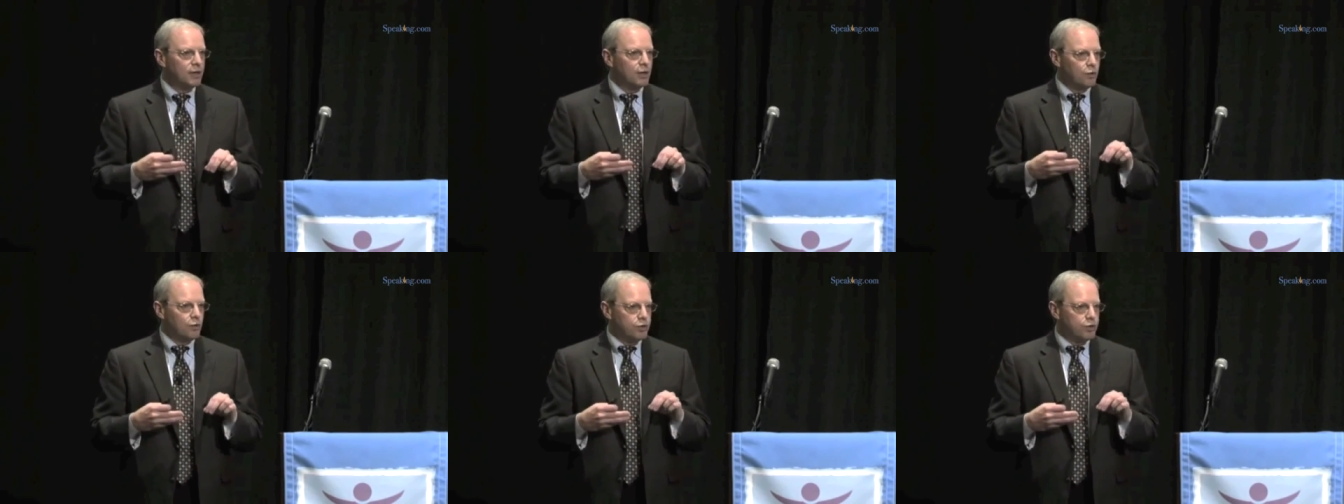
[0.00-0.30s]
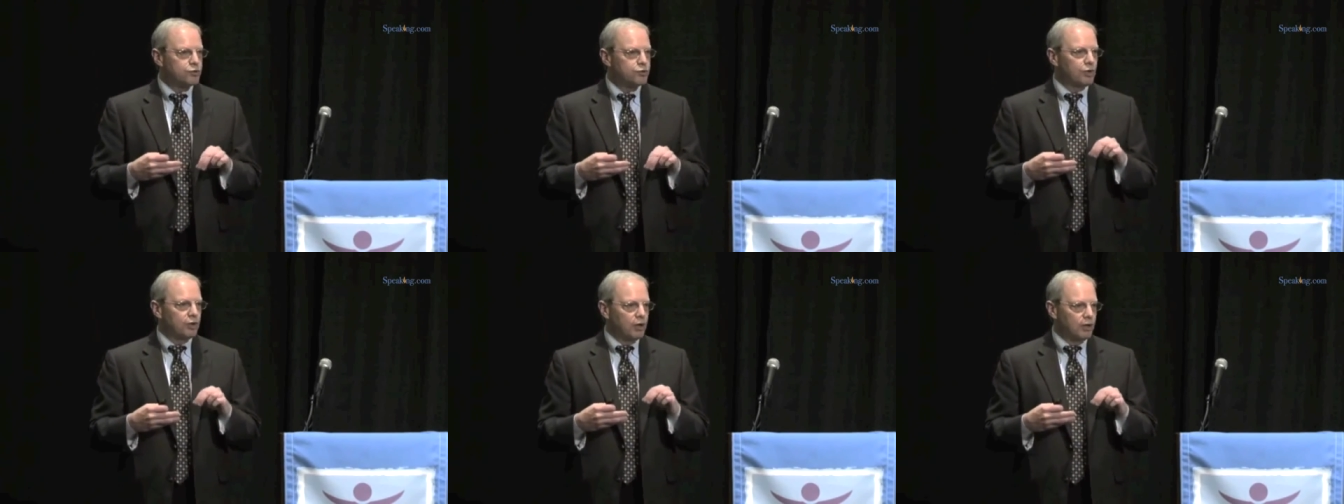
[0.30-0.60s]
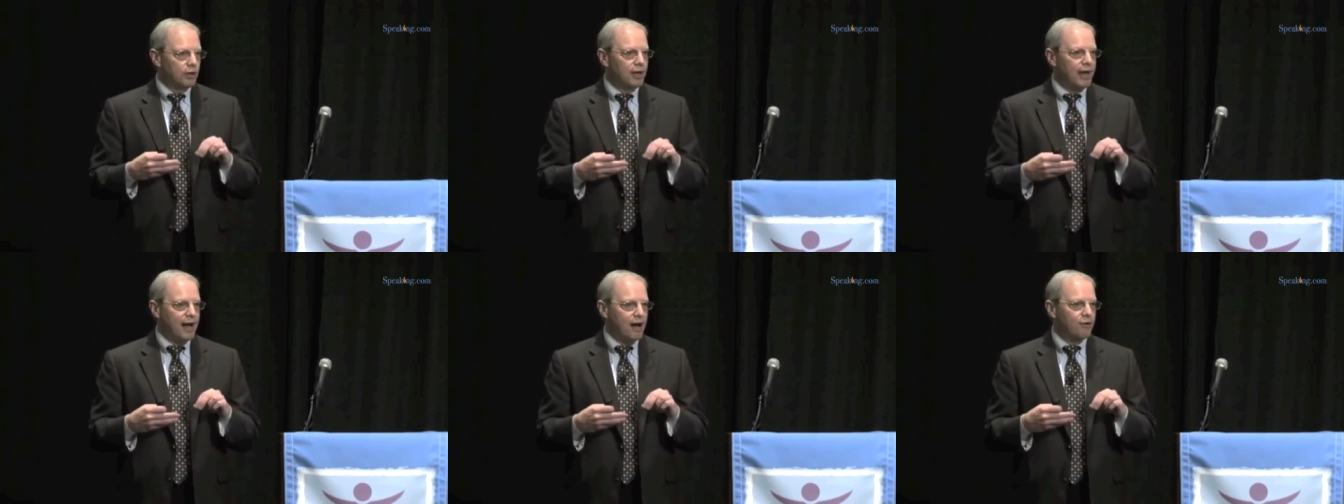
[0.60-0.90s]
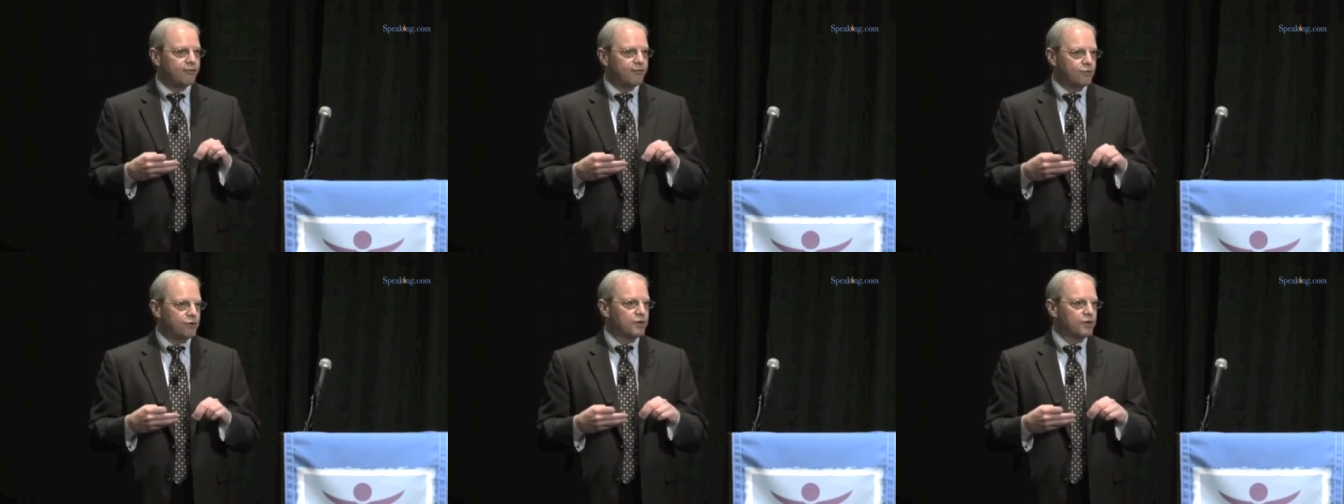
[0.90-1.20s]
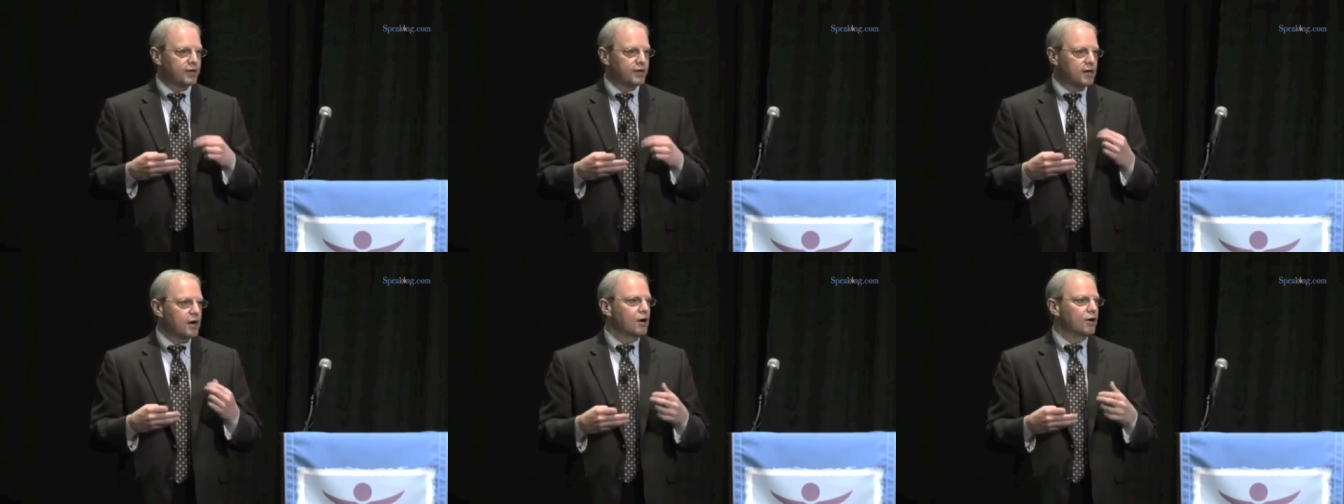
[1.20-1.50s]
which will allow for
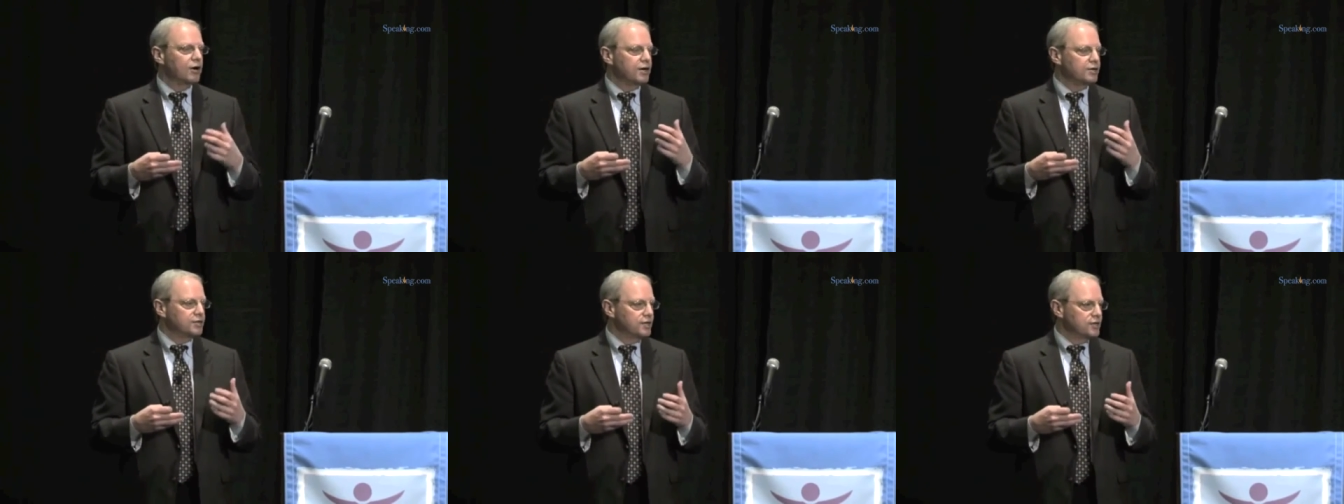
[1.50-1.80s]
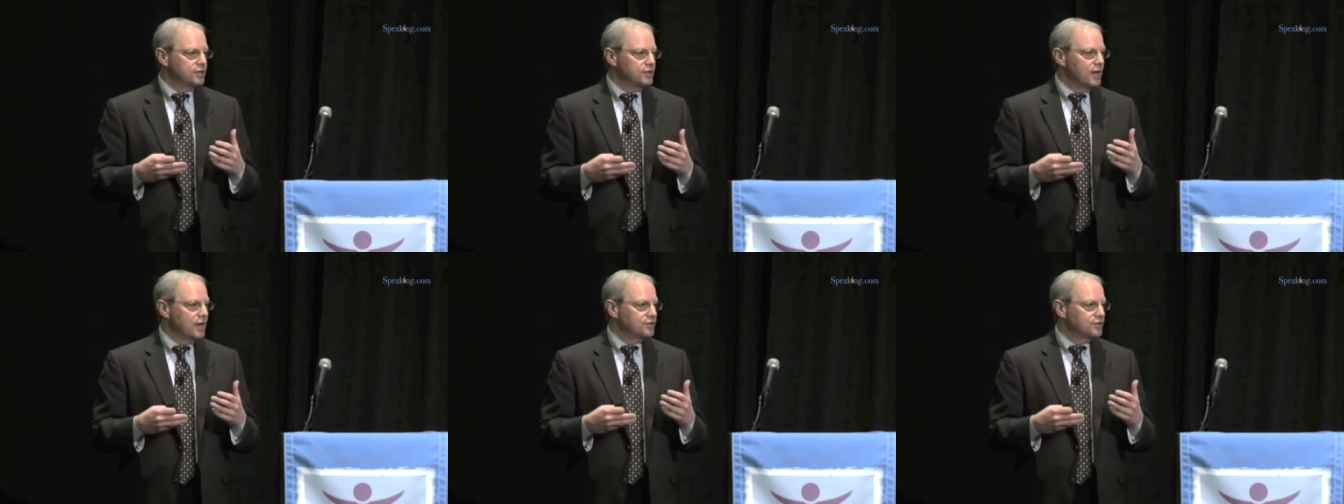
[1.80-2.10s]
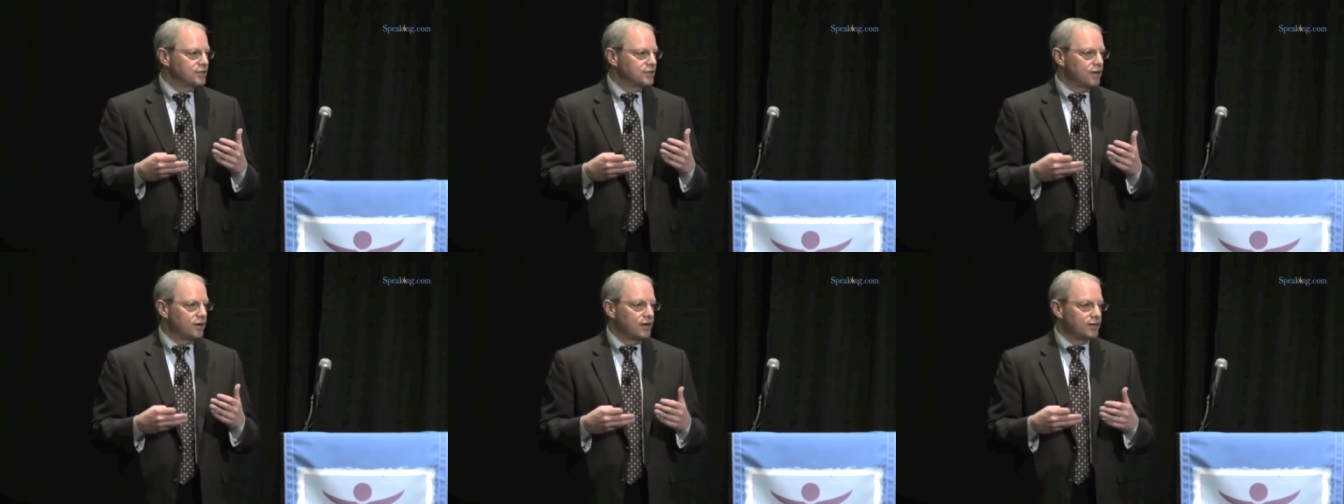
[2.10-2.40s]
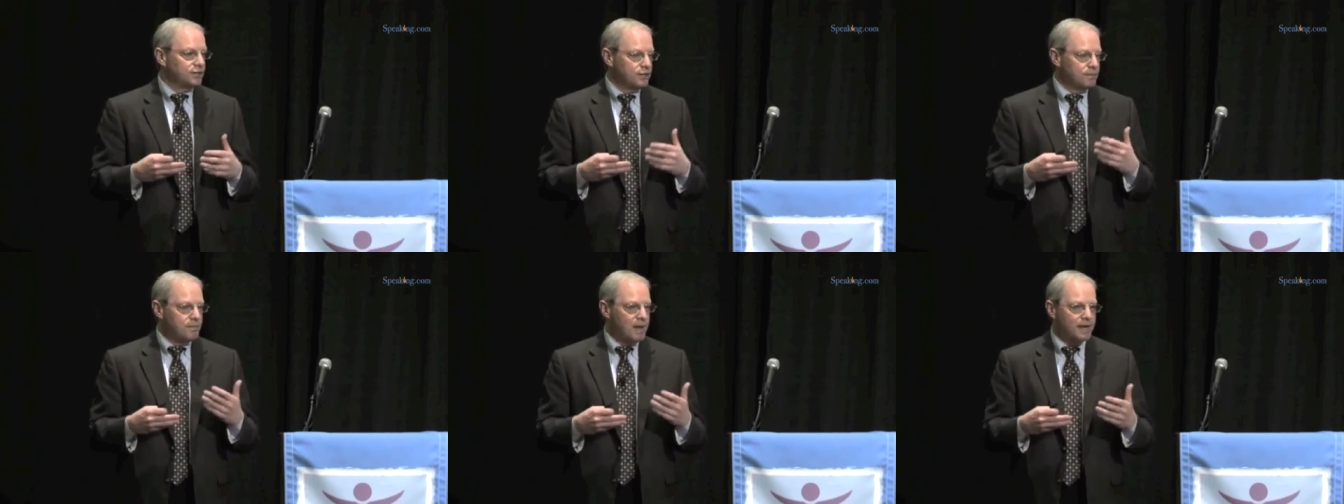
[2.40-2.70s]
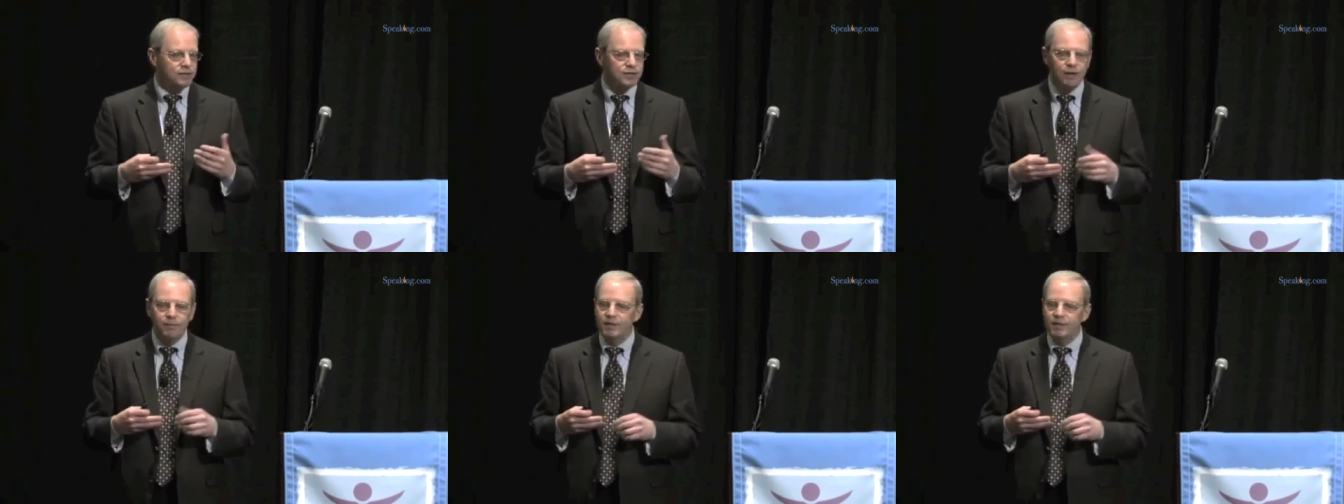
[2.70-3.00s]
the courage that's necessary to
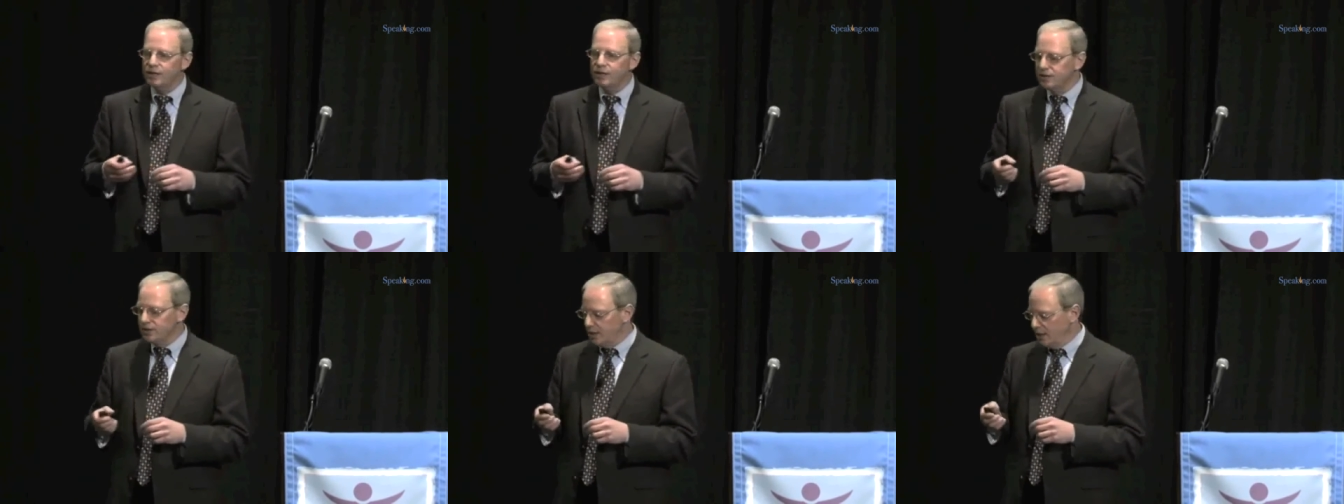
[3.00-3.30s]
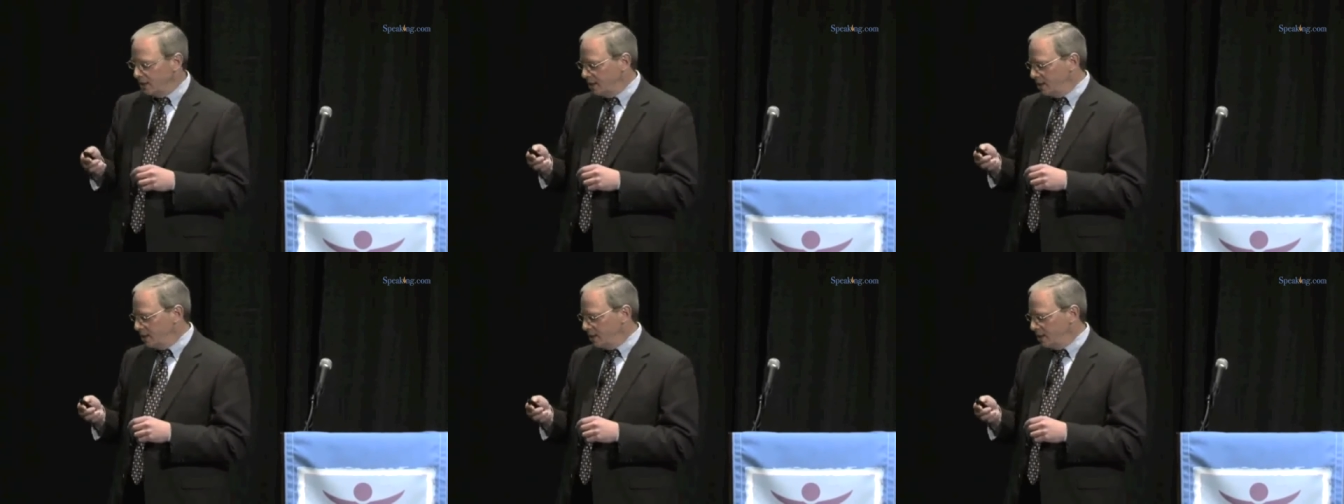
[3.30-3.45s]
make some of these